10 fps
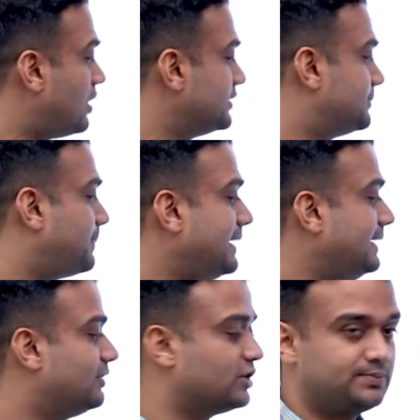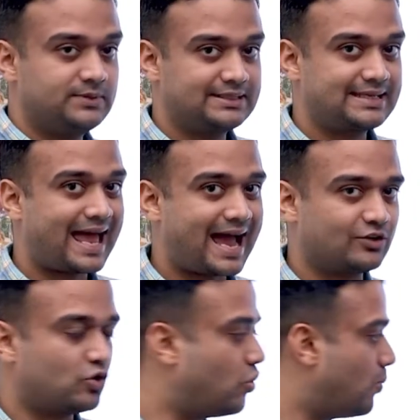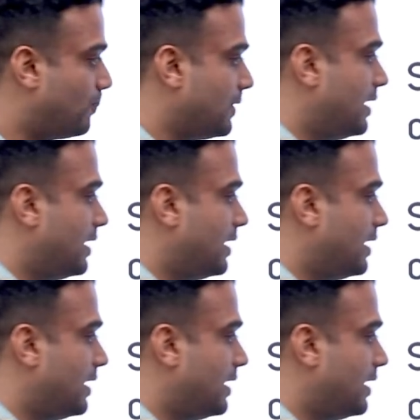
on spending Christmas at home,